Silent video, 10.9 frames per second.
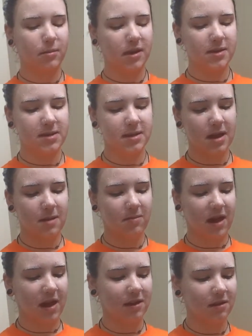beads in them
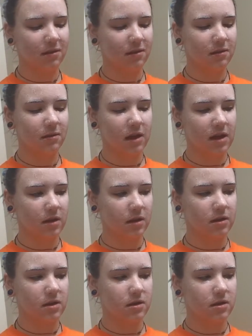that like